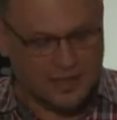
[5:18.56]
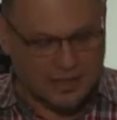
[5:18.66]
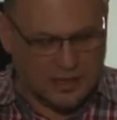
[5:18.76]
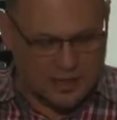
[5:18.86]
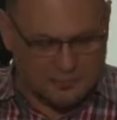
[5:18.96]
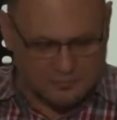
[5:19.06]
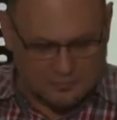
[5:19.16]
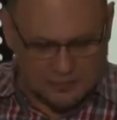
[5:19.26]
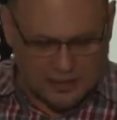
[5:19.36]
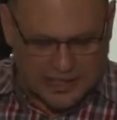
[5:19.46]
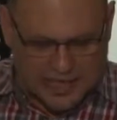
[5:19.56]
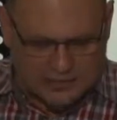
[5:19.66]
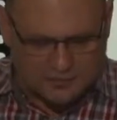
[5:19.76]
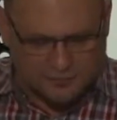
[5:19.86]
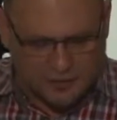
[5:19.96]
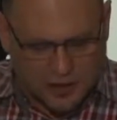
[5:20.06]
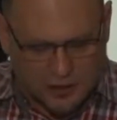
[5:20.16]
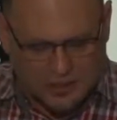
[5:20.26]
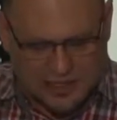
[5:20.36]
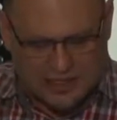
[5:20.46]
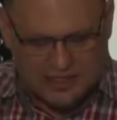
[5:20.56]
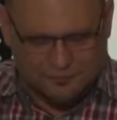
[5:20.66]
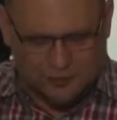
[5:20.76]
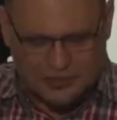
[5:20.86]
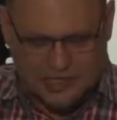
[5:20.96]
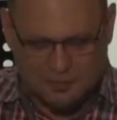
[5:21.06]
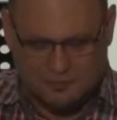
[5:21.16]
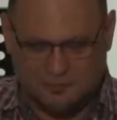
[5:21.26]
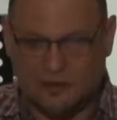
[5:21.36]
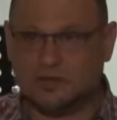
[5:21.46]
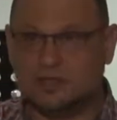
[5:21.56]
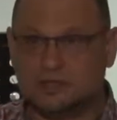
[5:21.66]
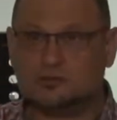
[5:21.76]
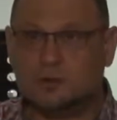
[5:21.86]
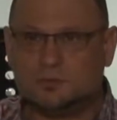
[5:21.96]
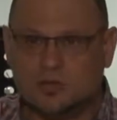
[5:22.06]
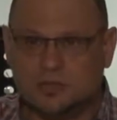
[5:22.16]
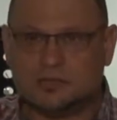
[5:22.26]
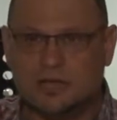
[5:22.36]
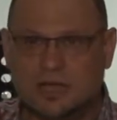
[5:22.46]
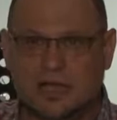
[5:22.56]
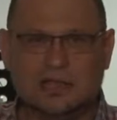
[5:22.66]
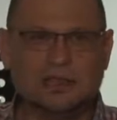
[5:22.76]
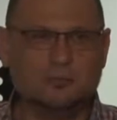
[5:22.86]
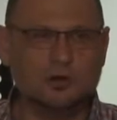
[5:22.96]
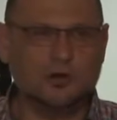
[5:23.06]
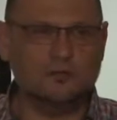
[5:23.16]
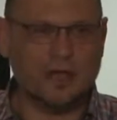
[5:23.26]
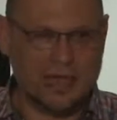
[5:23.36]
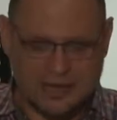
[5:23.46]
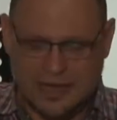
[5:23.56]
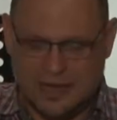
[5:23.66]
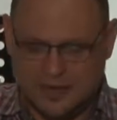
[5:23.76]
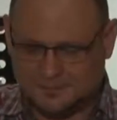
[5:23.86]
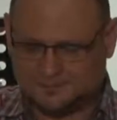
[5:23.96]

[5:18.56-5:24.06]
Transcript: Um, a case of alarming indifference can be found in the scriptures, in the book of Haggai,